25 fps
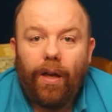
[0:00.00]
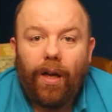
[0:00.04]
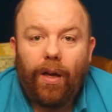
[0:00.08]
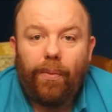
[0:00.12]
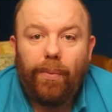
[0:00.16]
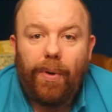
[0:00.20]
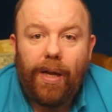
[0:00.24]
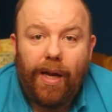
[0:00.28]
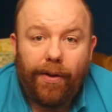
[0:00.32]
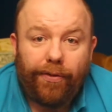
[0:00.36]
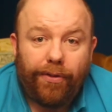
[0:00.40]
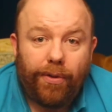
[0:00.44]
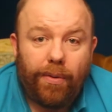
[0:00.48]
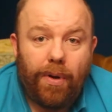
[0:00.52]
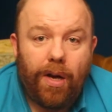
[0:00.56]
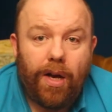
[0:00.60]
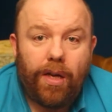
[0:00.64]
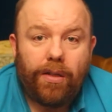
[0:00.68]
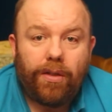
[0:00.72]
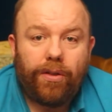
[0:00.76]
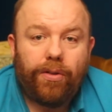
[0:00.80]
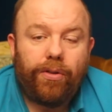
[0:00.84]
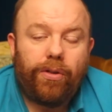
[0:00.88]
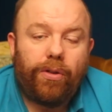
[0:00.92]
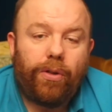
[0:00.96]
And we have to
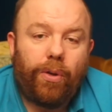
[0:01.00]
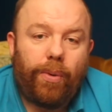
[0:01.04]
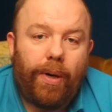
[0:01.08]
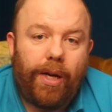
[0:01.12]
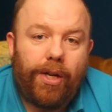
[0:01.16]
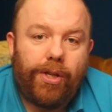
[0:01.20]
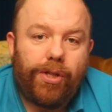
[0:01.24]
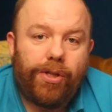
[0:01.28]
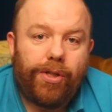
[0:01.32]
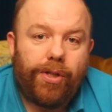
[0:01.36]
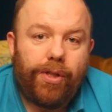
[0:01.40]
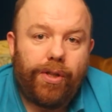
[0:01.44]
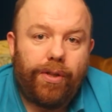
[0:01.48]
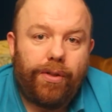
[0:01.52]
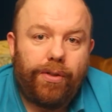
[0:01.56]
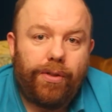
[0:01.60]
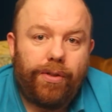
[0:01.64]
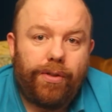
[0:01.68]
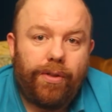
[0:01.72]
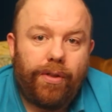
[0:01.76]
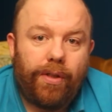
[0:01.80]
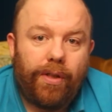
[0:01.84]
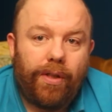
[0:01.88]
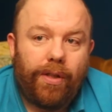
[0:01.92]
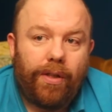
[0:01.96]
ask other
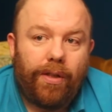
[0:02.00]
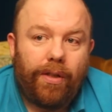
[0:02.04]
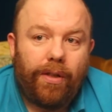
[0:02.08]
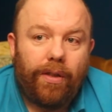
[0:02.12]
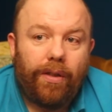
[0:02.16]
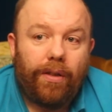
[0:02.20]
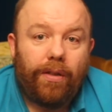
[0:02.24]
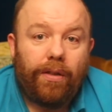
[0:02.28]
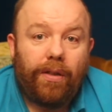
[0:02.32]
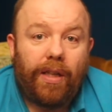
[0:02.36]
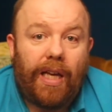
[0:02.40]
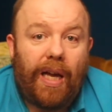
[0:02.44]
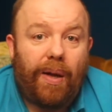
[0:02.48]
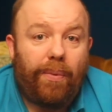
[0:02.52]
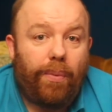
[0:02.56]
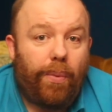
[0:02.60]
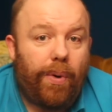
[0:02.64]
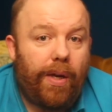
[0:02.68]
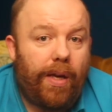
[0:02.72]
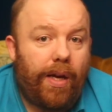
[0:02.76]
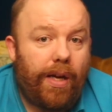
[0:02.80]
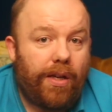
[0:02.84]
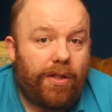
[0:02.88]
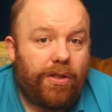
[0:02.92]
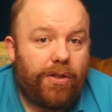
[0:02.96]
questions. Can we
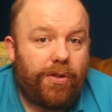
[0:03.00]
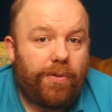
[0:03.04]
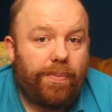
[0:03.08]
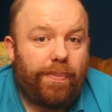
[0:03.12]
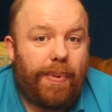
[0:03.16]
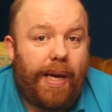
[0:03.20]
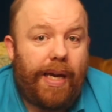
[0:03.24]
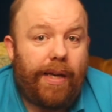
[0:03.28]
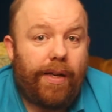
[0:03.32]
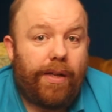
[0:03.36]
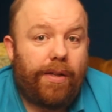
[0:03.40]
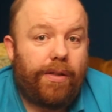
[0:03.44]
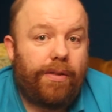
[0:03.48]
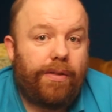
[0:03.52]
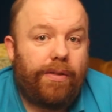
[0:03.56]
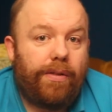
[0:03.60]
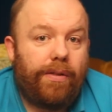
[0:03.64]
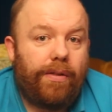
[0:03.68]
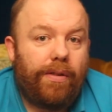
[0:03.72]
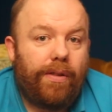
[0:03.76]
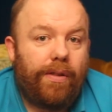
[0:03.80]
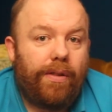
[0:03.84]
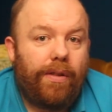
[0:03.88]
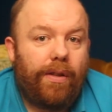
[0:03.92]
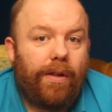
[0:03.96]
expect
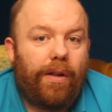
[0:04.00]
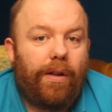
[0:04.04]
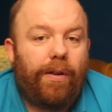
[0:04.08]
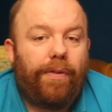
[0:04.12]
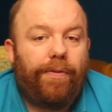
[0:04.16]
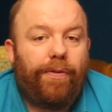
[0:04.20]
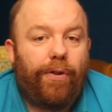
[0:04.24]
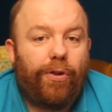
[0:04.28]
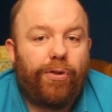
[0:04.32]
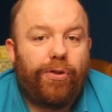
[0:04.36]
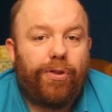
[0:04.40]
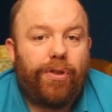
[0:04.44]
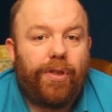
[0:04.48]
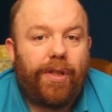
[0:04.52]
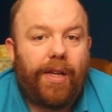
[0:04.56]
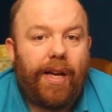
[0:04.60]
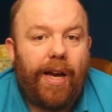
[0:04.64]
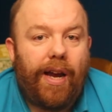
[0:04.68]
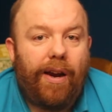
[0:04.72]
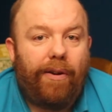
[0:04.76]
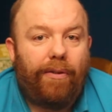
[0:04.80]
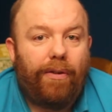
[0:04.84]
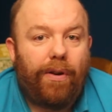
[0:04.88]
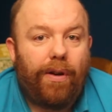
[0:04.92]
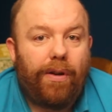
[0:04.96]
a foster
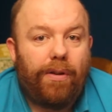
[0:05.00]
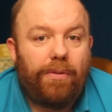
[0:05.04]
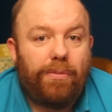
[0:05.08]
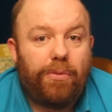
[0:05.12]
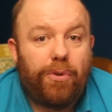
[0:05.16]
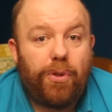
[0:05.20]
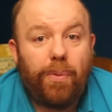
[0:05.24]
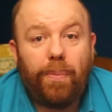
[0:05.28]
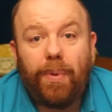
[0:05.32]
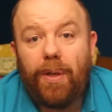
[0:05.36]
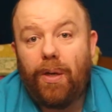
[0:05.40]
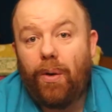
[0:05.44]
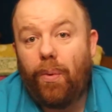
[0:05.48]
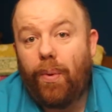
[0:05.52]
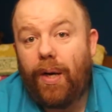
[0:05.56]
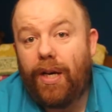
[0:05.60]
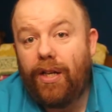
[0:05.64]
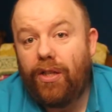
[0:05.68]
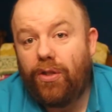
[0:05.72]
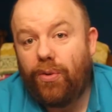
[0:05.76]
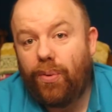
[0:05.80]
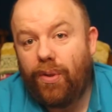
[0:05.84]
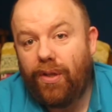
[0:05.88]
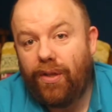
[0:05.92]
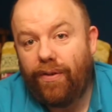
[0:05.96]
carer to be
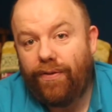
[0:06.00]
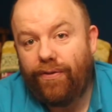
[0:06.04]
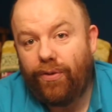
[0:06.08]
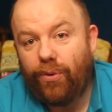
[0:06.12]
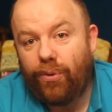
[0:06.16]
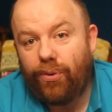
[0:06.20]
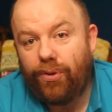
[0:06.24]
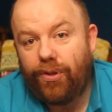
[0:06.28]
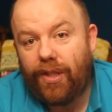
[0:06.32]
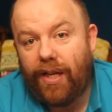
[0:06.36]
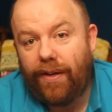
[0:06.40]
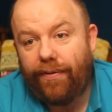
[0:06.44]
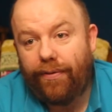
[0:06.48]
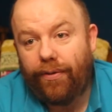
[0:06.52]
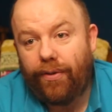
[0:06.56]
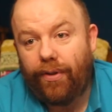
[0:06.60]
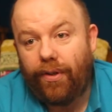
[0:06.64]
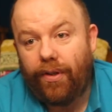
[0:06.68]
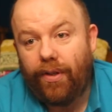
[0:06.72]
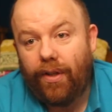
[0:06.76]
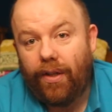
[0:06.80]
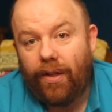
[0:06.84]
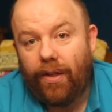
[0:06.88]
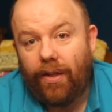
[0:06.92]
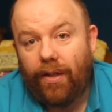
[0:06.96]
awake 24/7
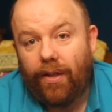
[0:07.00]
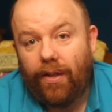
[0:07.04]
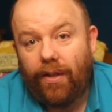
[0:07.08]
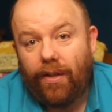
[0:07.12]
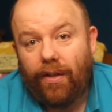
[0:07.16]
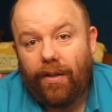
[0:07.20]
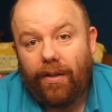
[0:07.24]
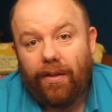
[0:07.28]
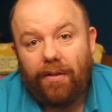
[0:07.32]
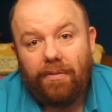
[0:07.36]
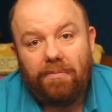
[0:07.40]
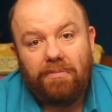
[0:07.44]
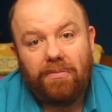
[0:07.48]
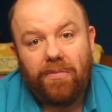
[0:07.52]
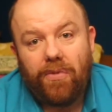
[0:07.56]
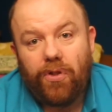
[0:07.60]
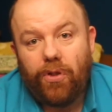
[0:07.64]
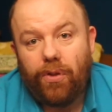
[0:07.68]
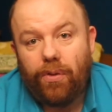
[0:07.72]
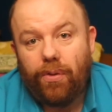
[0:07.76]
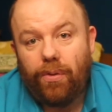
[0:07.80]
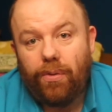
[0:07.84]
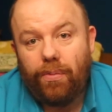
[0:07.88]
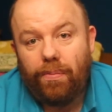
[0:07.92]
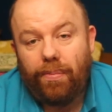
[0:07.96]

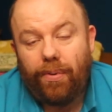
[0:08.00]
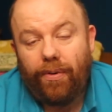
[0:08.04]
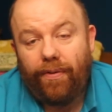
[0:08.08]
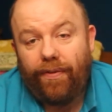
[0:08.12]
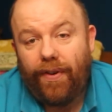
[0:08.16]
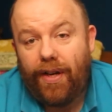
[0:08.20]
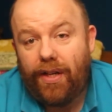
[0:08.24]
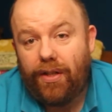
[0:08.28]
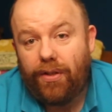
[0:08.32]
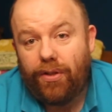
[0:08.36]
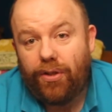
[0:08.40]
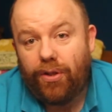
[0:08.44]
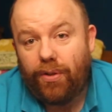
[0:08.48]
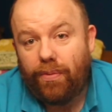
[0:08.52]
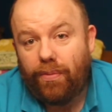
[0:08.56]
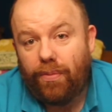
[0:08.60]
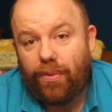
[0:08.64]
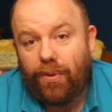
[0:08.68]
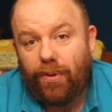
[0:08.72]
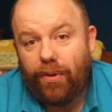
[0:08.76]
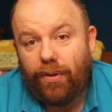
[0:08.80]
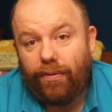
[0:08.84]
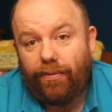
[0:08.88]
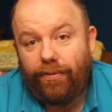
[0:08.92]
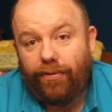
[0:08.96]
to prevent
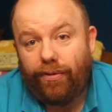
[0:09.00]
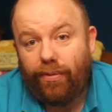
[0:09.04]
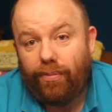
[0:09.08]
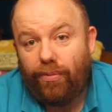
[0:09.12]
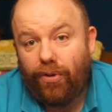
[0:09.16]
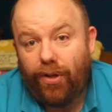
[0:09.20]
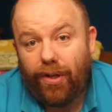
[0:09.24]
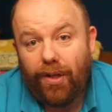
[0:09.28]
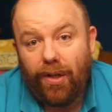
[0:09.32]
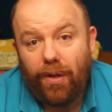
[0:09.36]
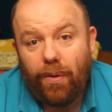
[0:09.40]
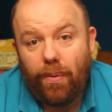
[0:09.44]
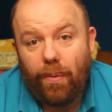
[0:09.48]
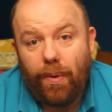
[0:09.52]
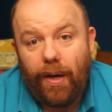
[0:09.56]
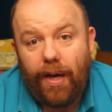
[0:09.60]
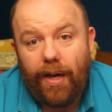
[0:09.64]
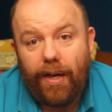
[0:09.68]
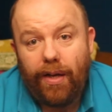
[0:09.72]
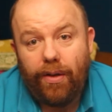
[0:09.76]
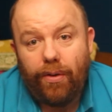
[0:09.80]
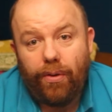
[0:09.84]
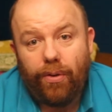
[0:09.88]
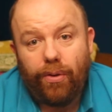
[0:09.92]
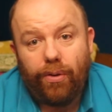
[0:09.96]
someone from running
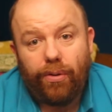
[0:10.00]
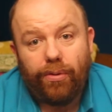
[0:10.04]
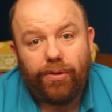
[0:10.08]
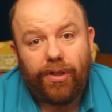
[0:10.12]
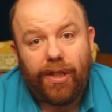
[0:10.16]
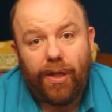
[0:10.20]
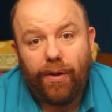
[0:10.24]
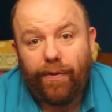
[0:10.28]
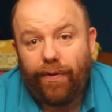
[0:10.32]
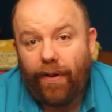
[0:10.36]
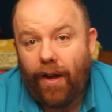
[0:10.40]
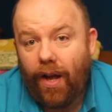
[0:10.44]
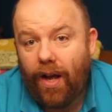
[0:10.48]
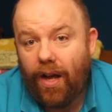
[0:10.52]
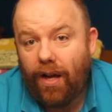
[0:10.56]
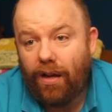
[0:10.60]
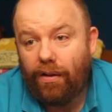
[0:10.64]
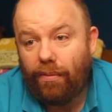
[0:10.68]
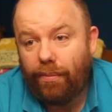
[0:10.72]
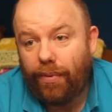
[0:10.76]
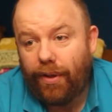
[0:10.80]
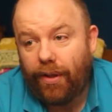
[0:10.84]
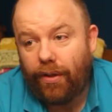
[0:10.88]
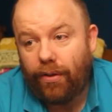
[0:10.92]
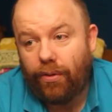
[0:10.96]
away or
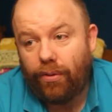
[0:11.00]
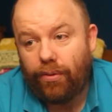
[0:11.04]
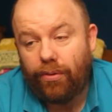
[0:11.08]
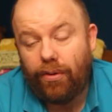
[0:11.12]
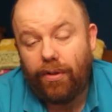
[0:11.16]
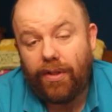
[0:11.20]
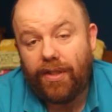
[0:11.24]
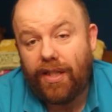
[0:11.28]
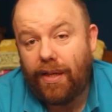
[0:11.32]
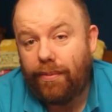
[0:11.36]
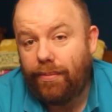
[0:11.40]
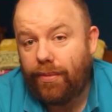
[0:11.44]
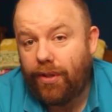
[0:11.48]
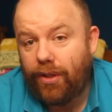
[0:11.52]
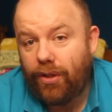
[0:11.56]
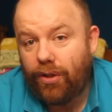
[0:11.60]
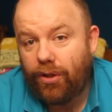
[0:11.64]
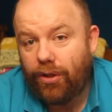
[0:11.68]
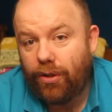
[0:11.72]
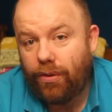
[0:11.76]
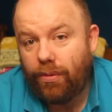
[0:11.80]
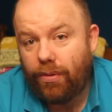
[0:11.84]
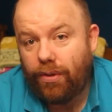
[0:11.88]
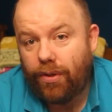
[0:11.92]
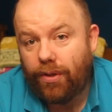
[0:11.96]
self-harming or attempting
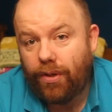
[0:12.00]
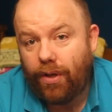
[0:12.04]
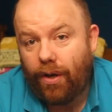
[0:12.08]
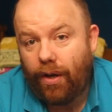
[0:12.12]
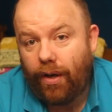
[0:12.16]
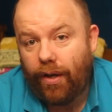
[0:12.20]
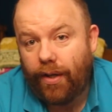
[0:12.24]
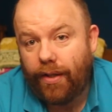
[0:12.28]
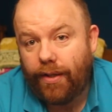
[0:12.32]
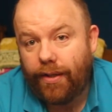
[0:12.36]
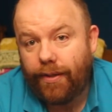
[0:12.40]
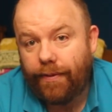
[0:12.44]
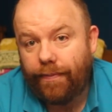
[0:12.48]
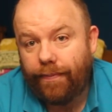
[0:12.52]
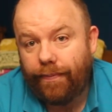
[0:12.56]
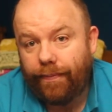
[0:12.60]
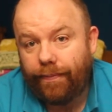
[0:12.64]
suicide?